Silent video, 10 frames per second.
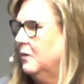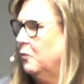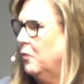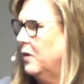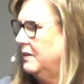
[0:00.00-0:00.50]

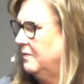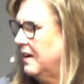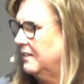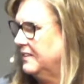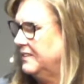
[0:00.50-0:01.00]
one
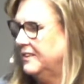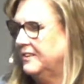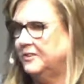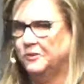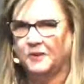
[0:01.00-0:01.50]

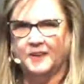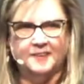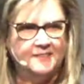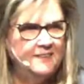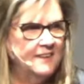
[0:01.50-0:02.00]
volunteer who
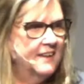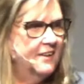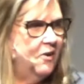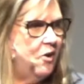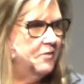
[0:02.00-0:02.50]
has
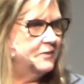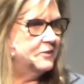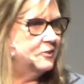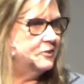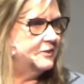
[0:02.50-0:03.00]

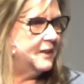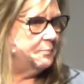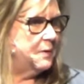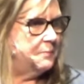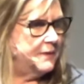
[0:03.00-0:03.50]
offered to
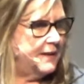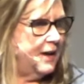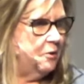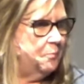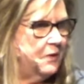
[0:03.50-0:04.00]
step up and
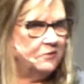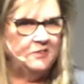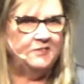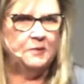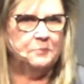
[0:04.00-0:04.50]
help while
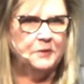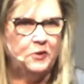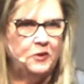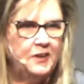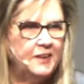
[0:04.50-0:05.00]
she's on
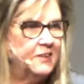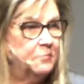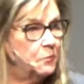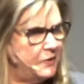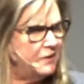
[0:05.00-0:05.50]
maternity
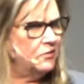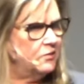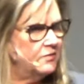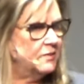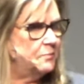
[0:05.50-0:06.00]
leave, but we could
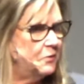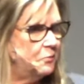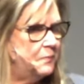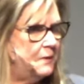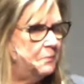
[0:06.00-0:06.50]
use some
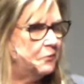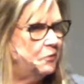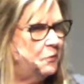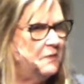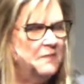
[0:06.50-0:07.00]
other people.
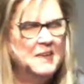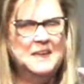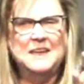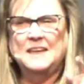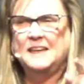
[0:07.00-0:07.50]
So
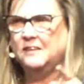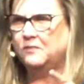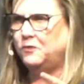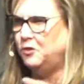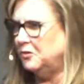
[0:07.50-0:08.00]

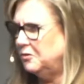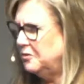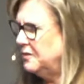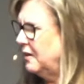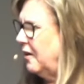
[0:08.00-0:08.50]
if
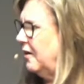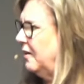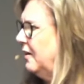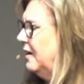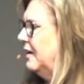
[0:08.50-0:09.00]
youth
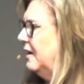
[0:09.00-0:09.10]
are